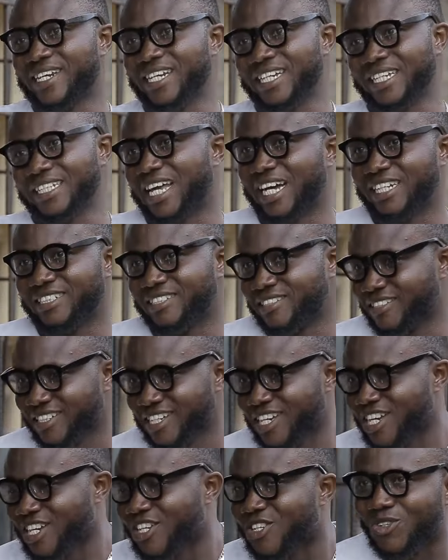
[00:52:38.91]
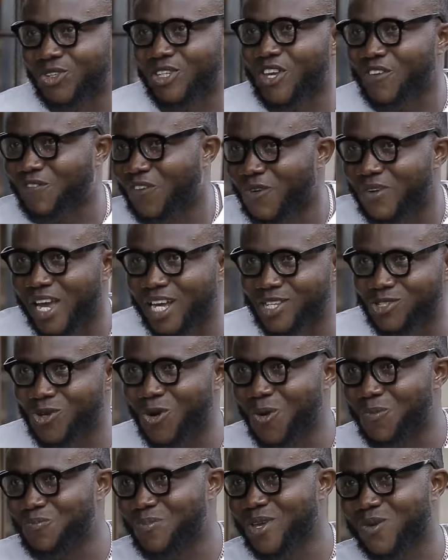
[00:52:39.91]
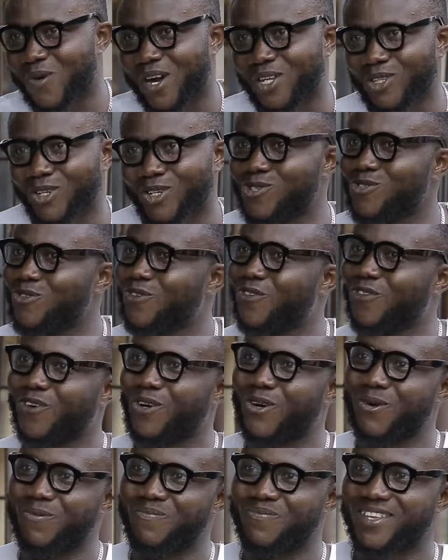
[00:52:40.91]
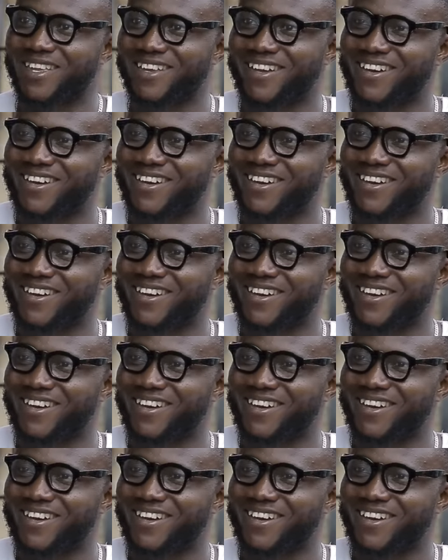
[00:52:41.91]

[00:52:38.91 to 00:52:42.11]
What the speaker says: greed and looking for where to pick one or two from.